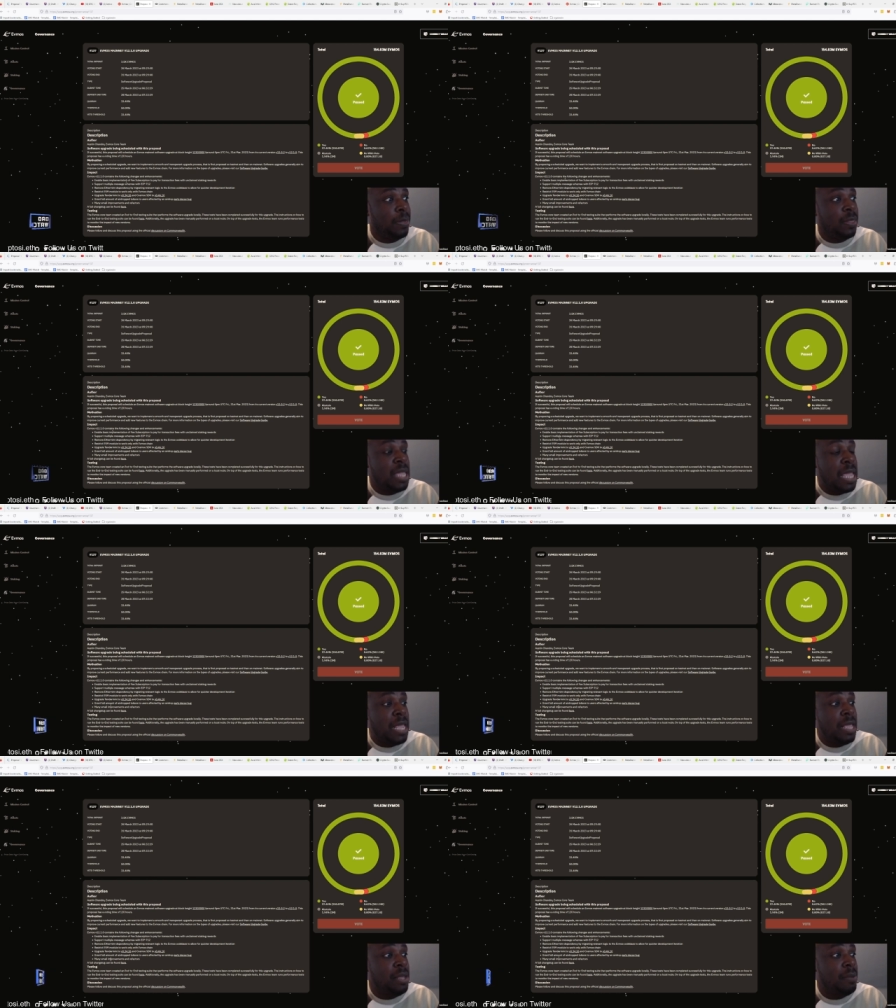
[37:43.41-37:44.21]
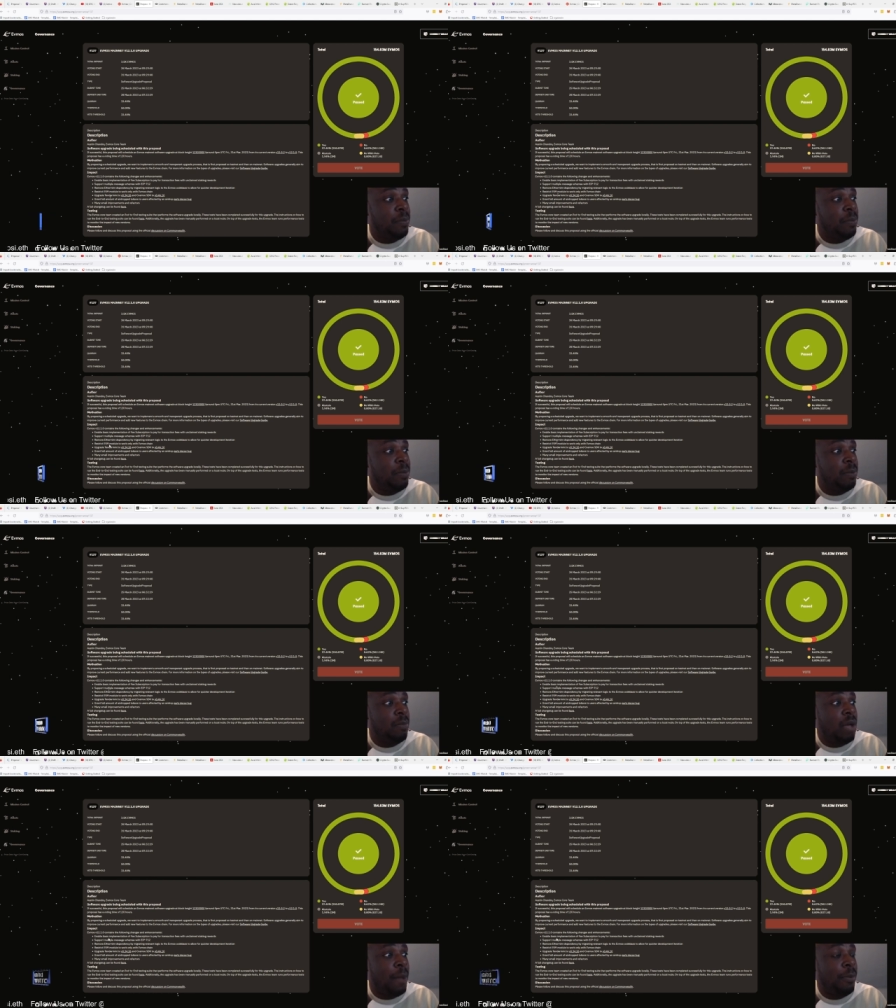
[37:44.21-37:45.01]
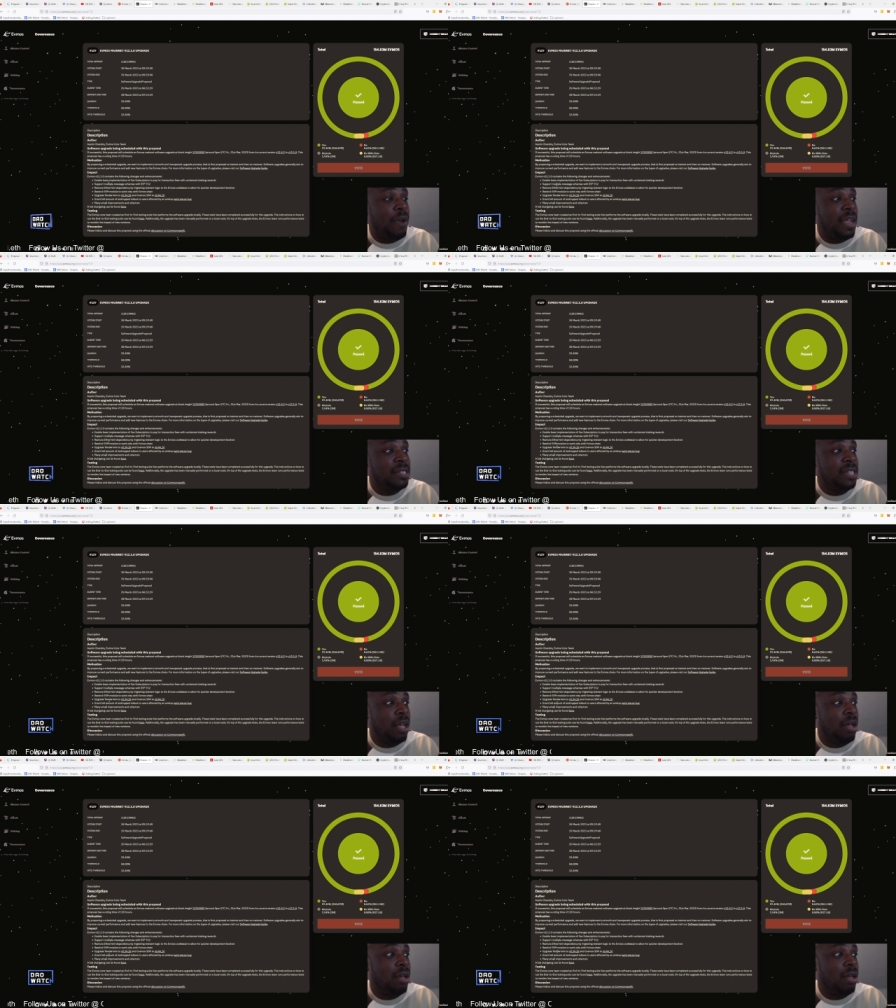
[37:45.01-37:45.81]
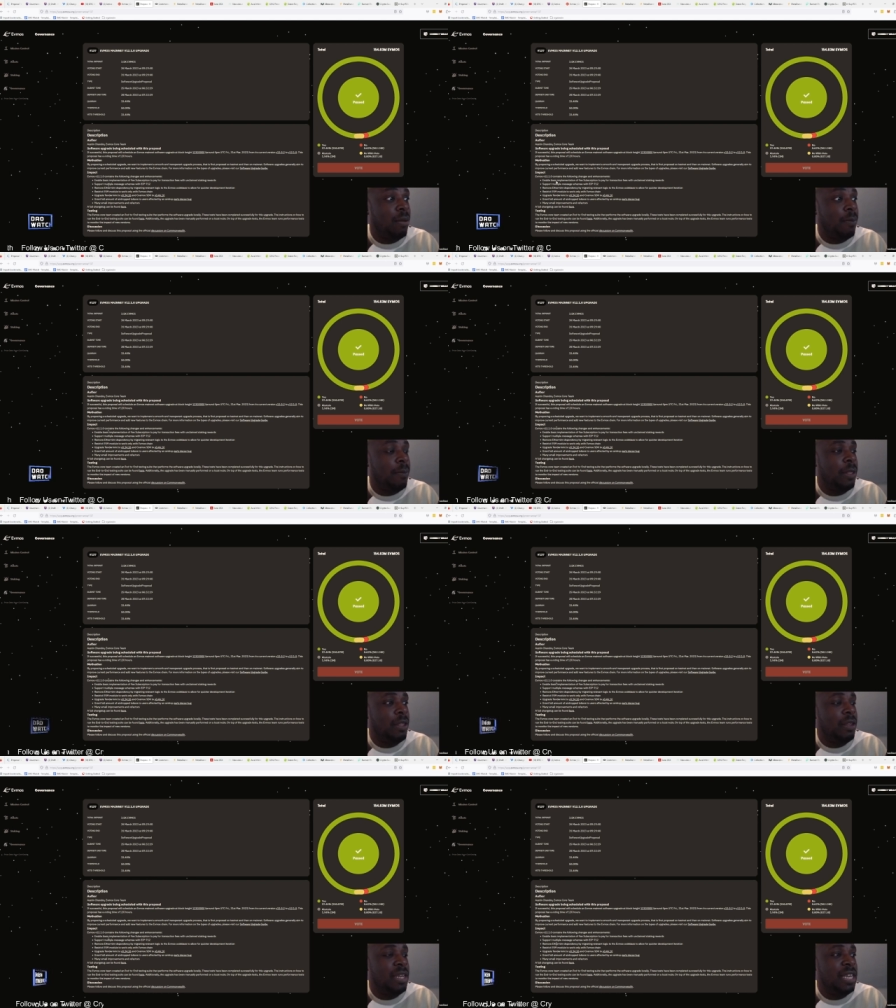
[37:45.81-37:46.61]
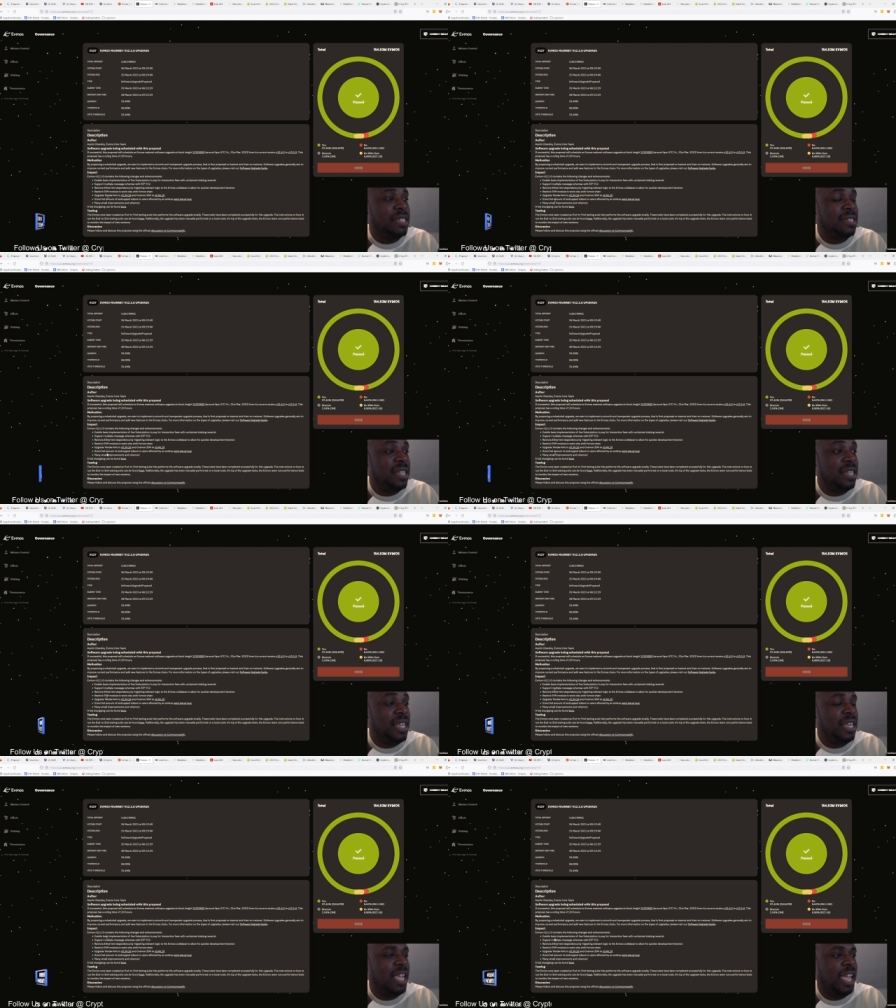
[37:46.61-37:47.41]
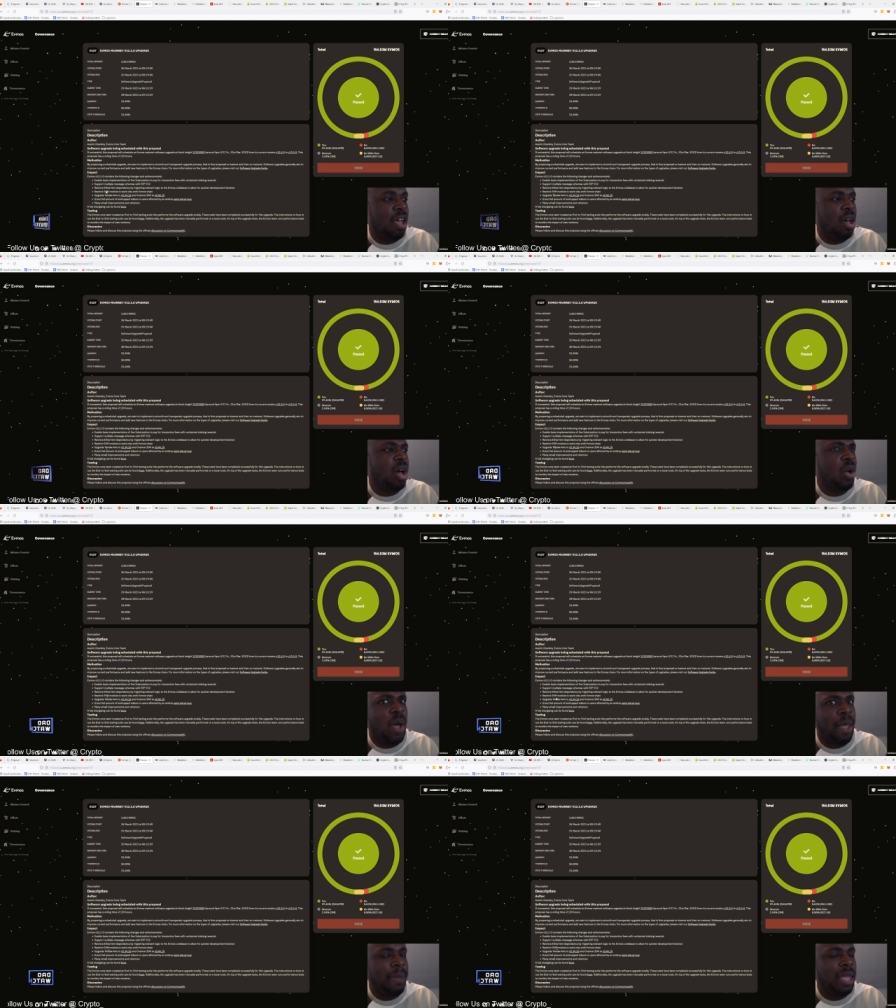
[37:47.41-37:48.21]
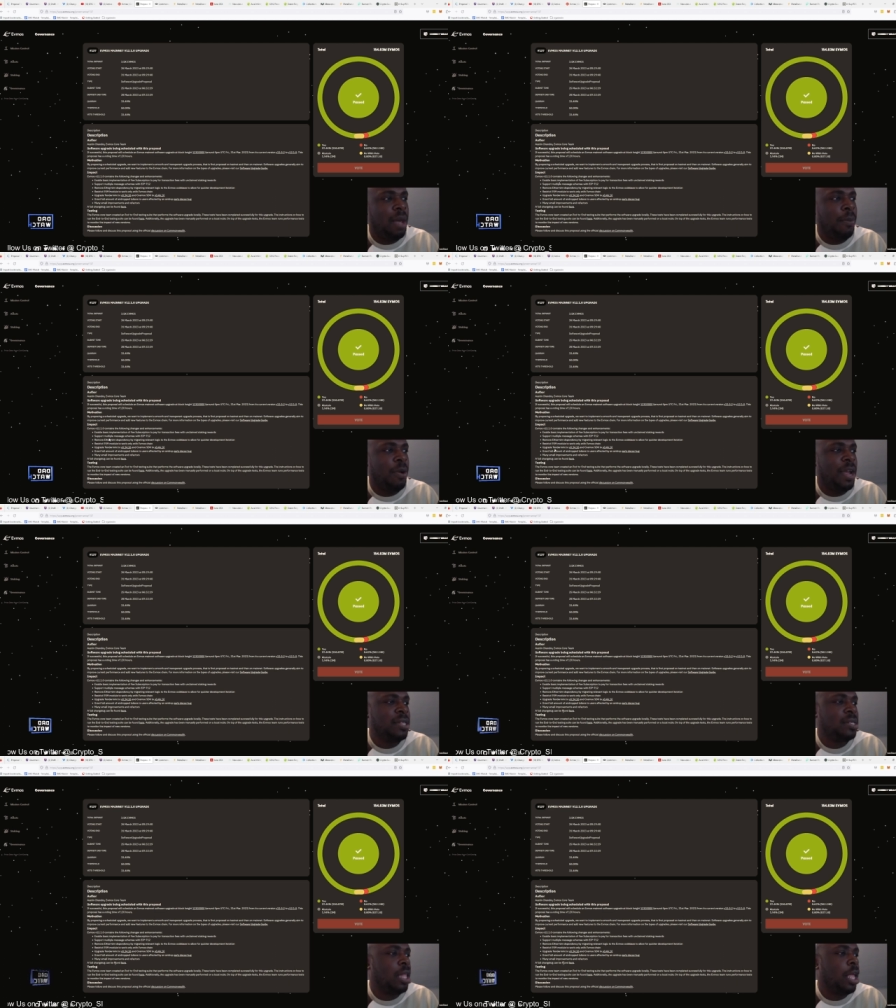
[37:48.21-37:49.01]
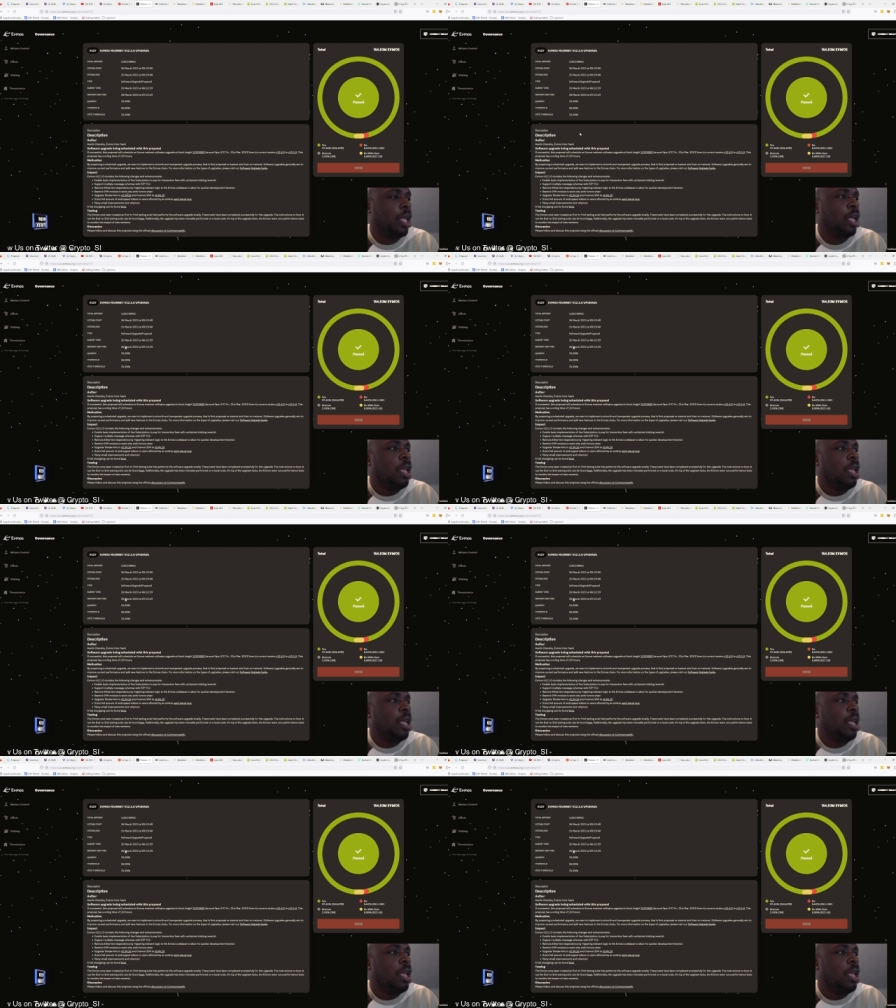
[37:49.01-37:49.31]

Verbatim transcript: the upgrades that are listed in here are quite big upgrades. Like